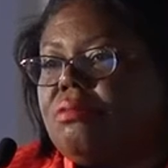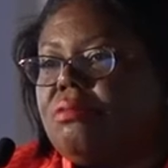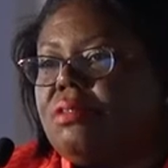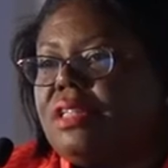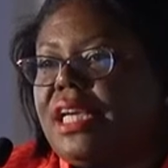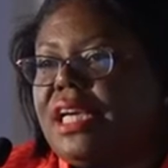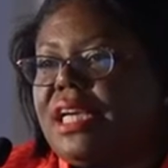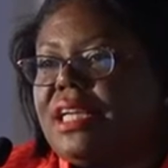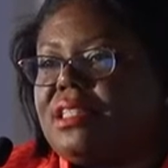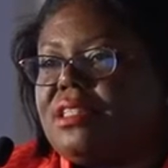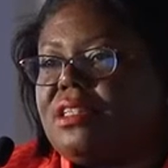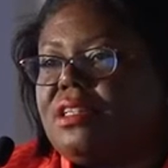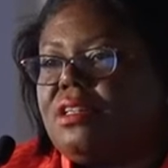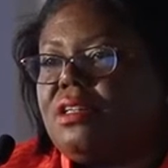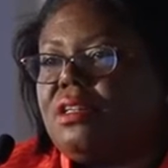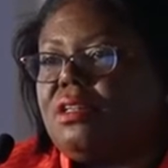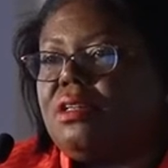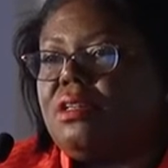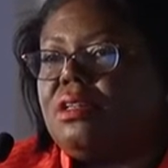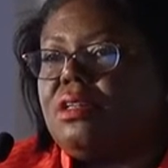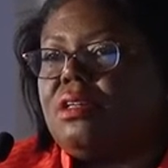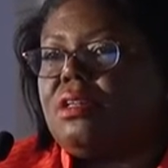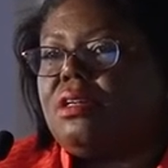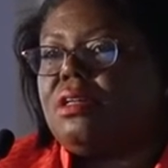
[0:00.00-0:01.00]

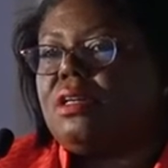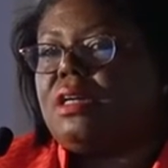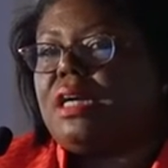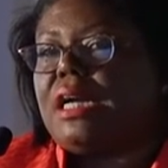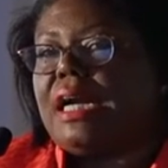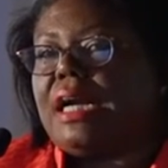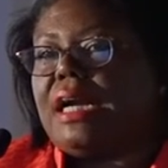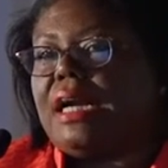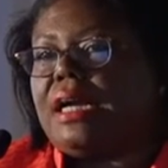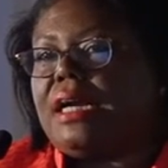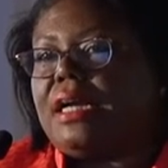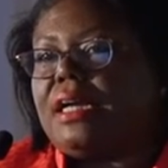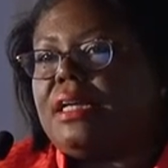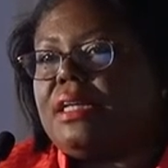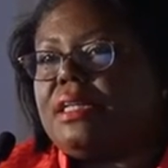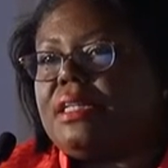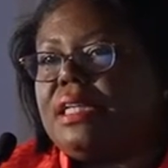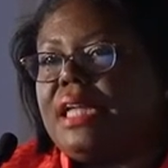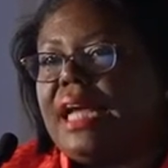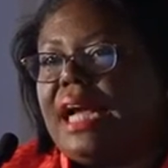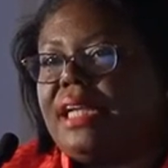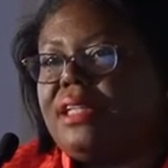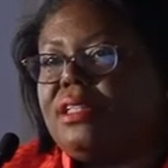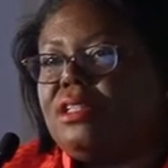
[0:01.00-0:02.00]
data
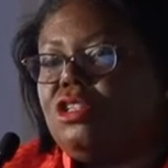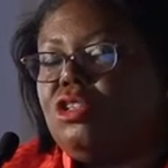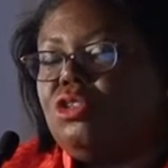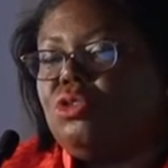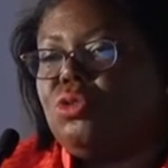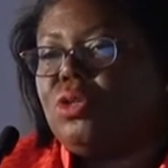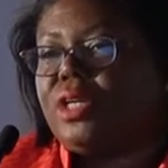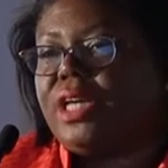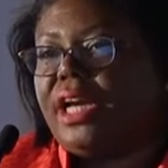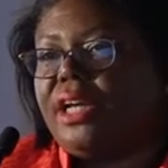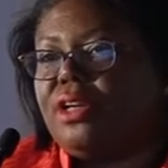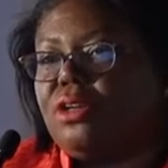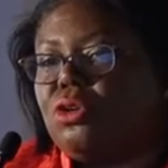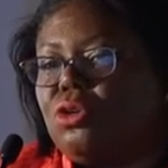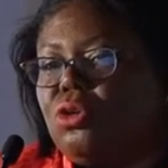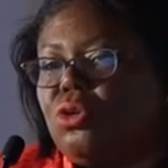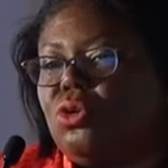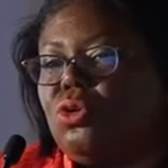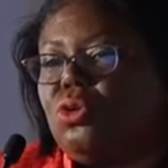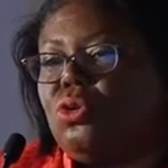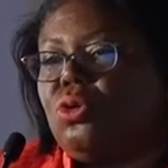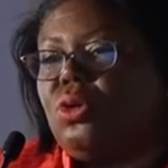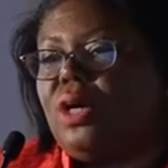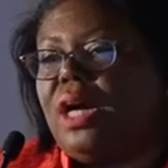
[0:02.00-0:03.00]
that you can
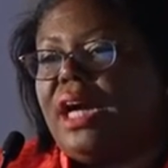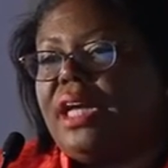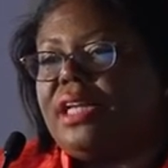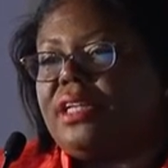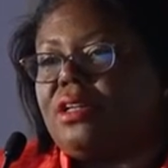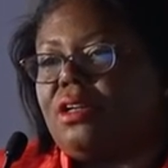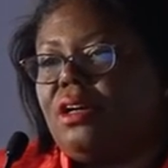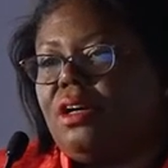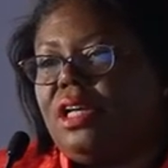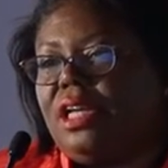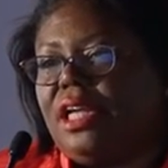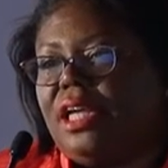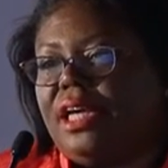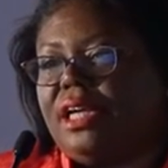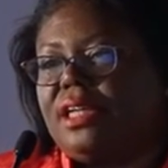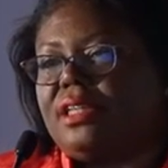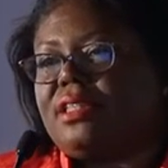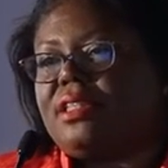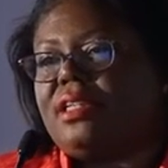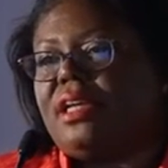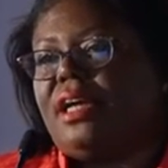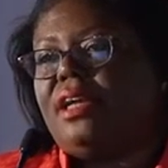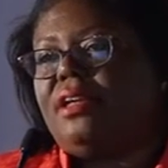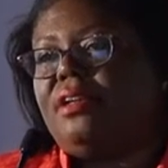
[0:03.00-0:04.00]
go and
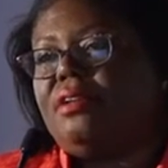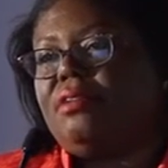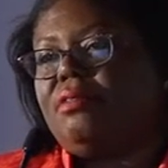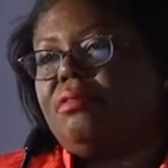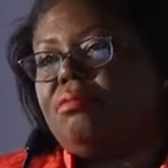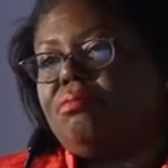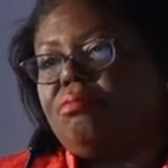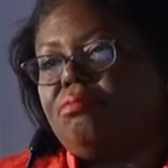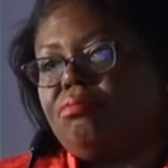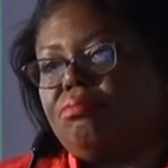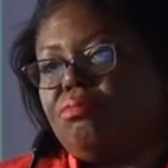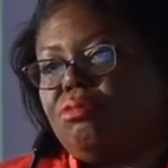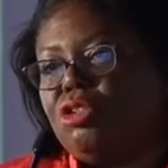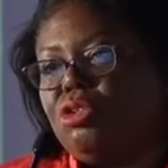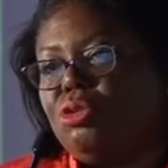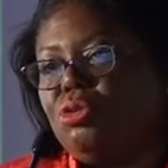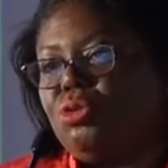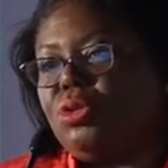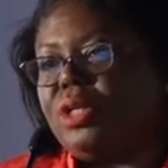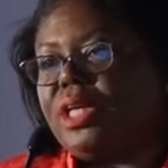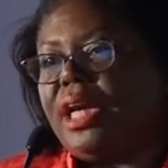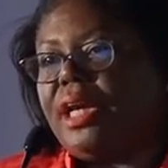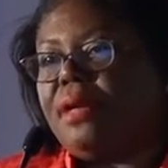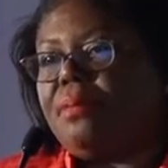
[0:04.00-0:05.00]
collect and
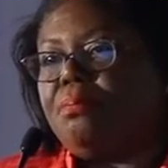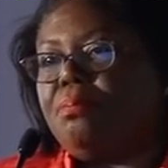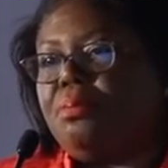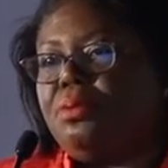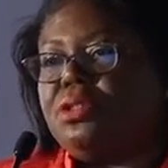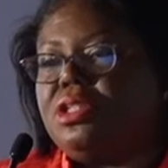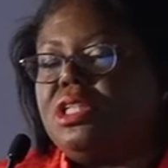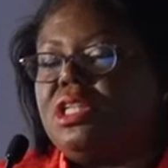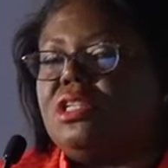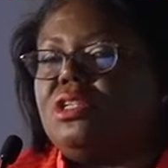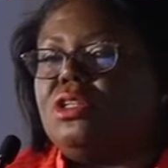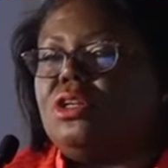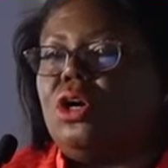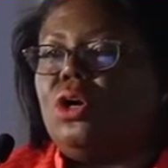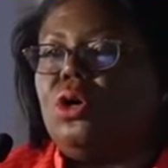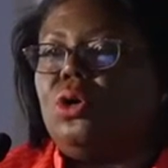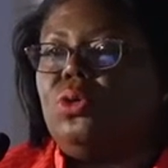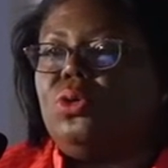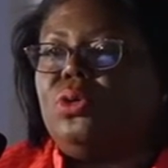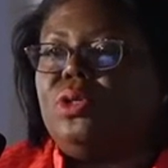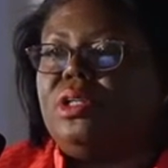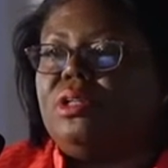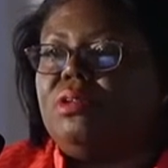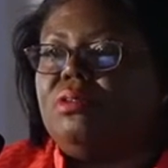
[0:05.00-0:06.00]
you can put it
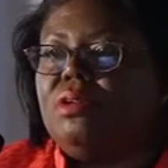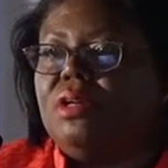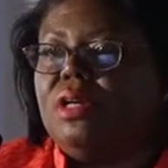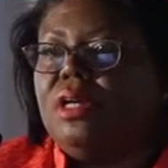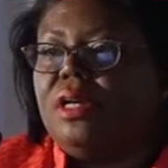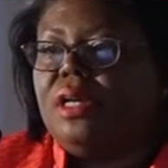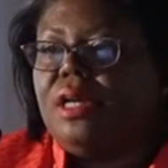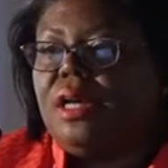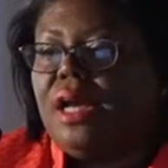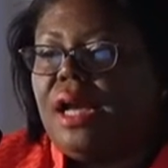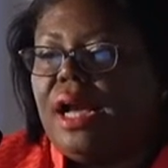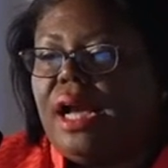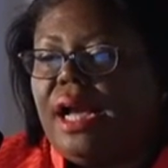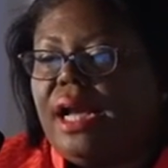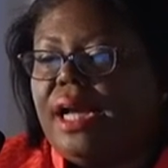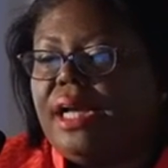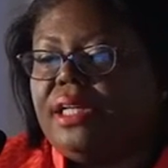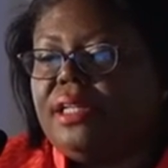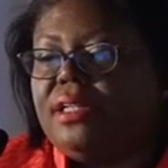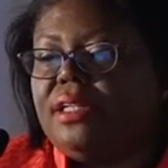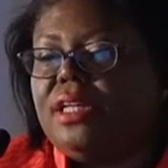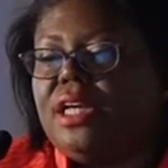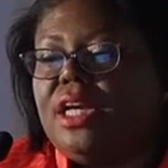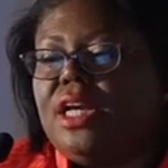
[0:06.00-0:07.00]
down.
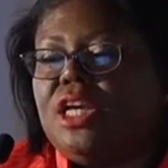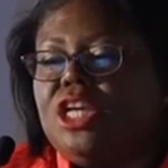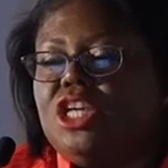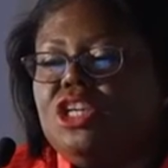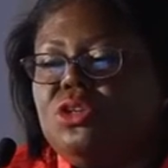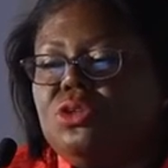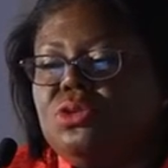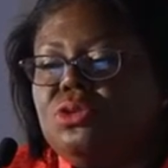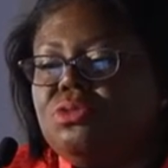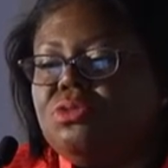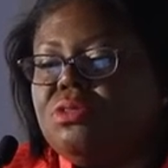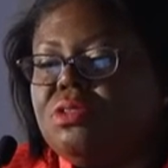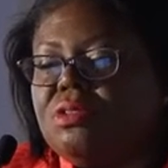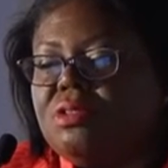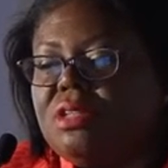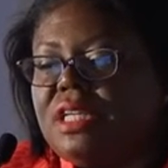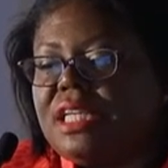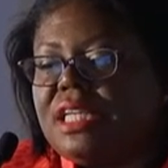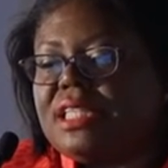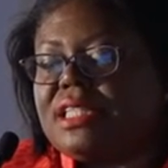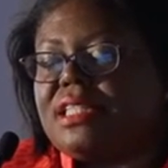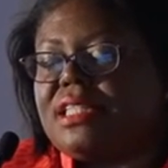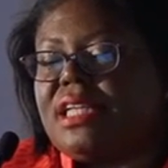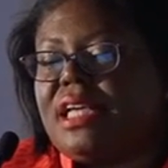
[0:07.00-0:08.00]
And
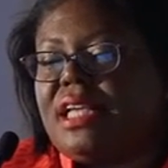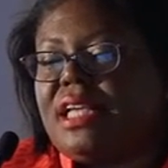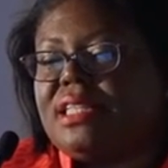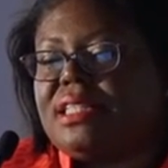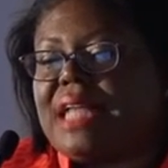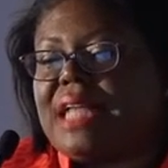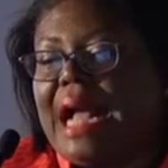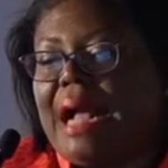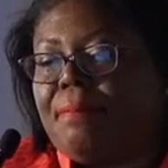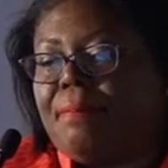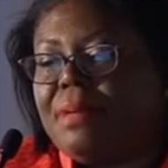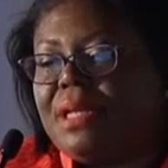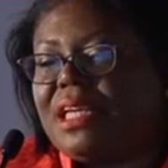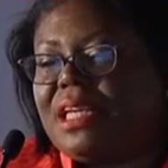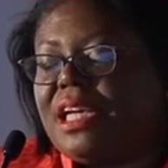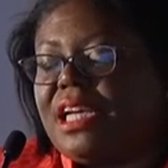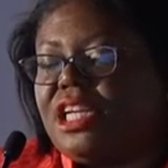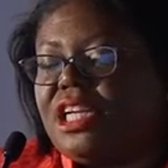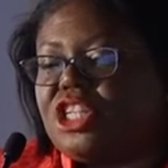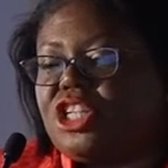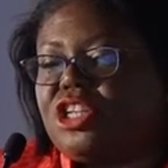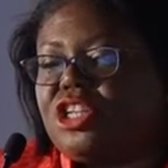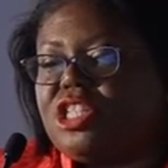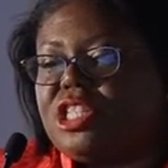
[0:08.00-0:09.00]
these days, the
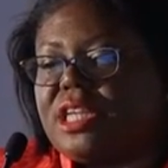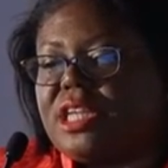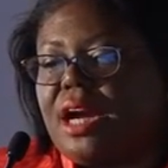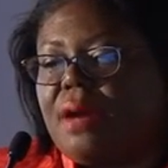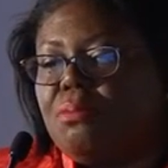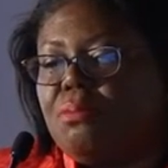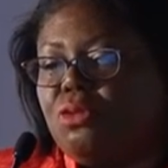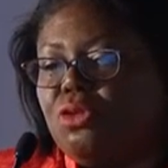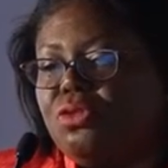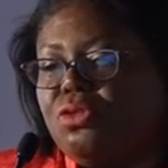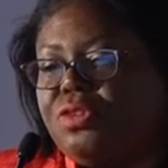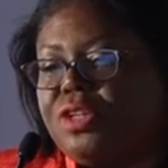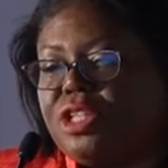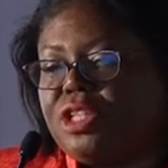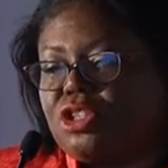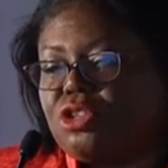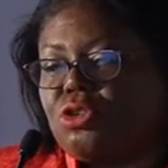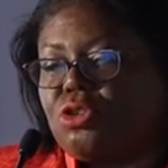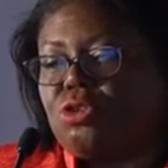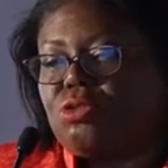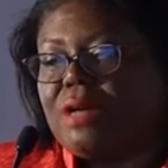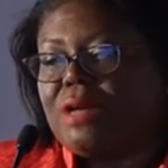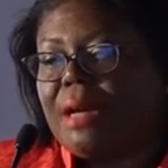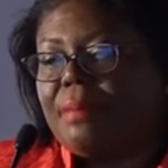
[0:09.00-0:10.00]
applications are moving
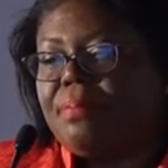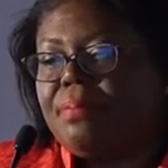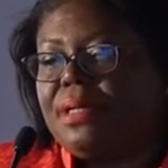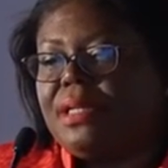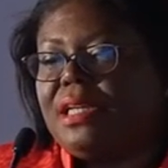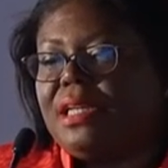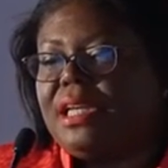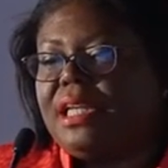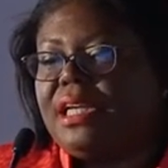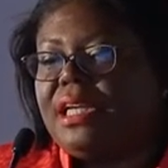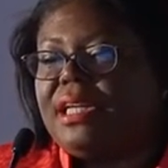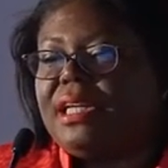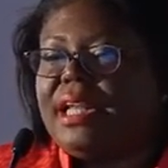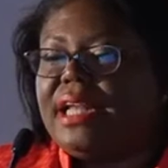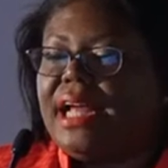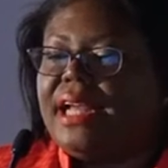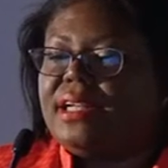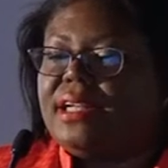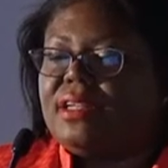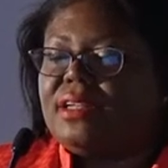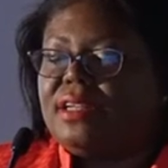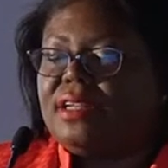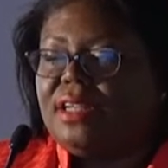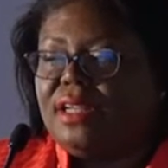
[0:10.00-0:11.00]
so rapidly
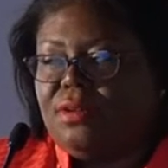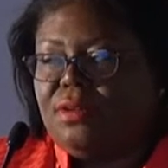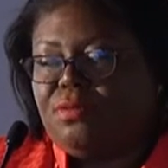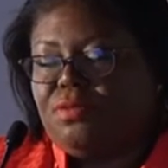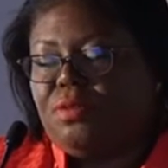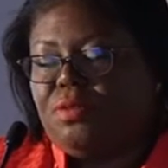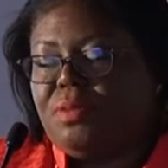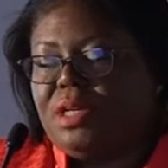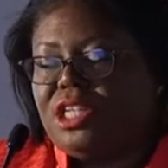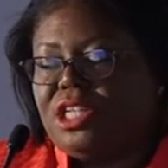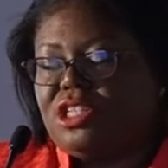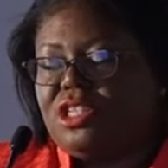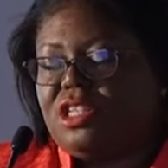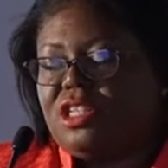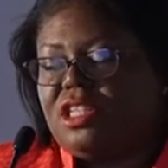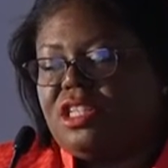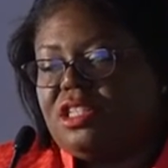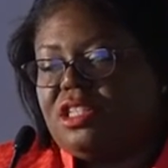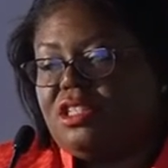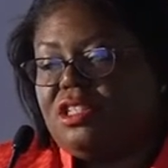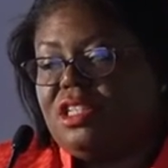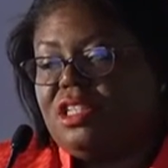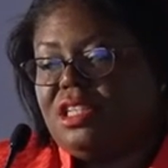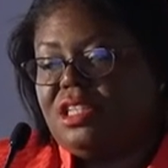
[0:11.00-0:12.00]
that information
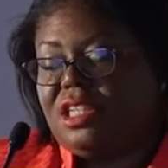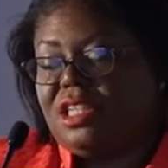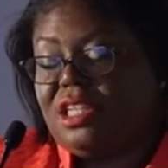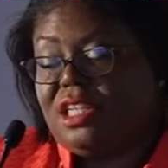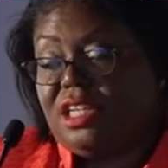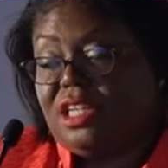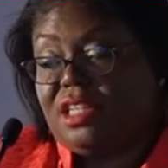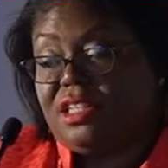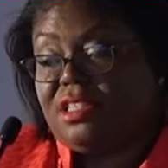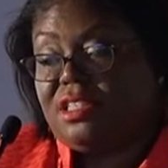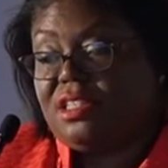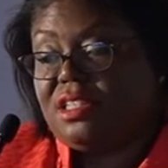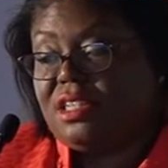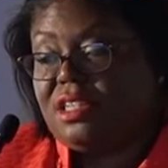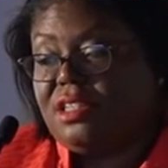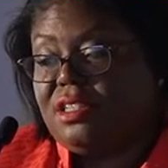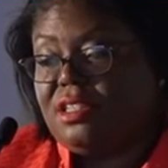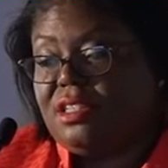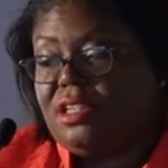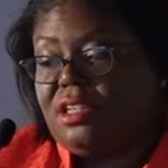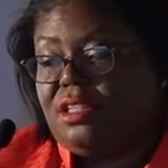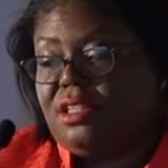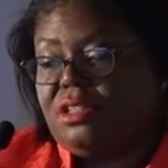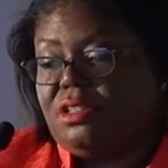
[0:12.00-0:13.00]
is needed
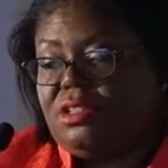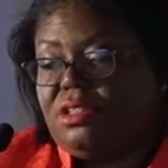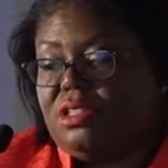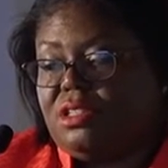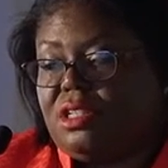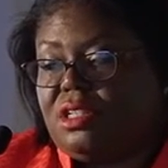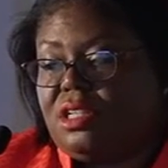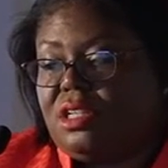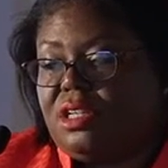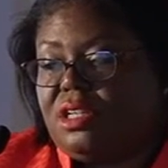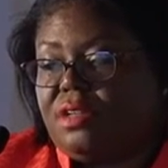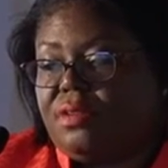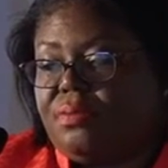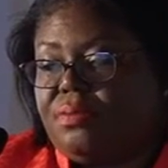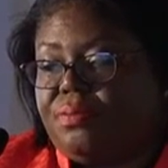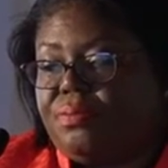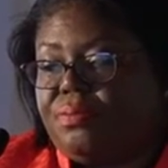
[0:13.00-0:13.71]
instantaneously.